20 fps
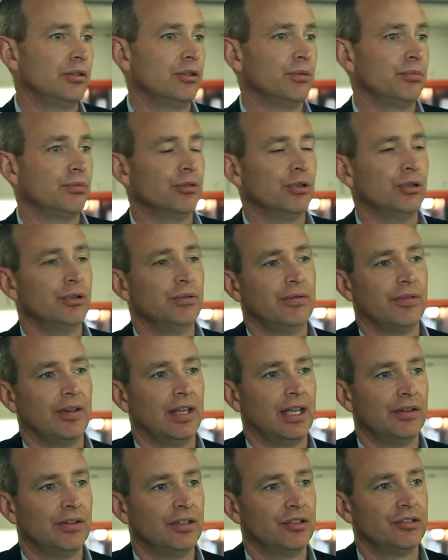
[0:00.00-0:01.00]
to prove
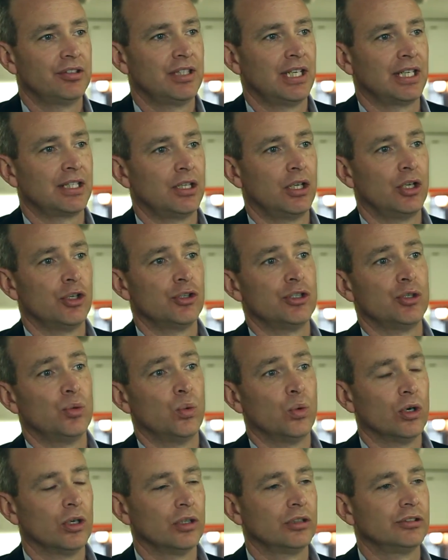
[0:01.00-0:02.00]
that this technology
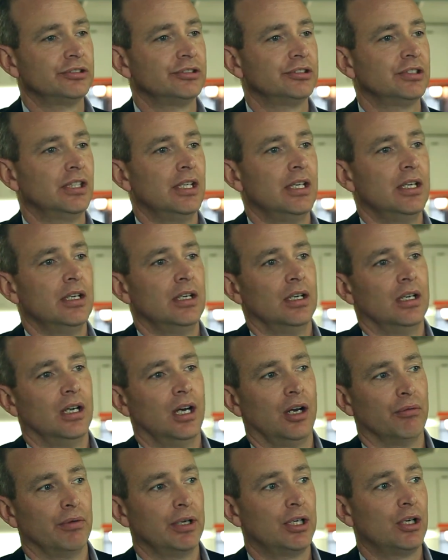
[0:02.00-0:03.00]
works
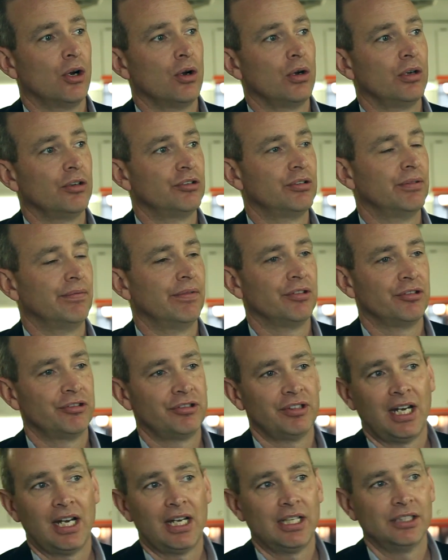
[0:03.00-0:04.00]
regardless of the
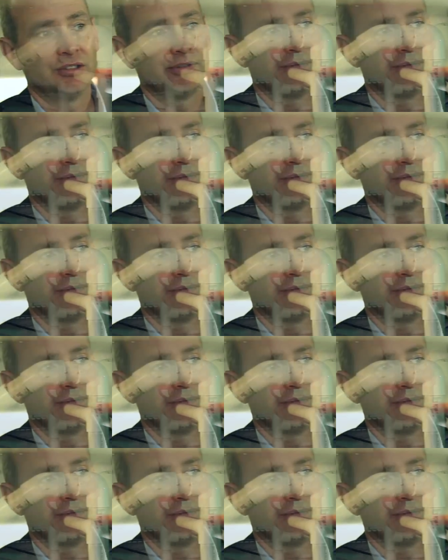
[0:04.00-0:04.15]
size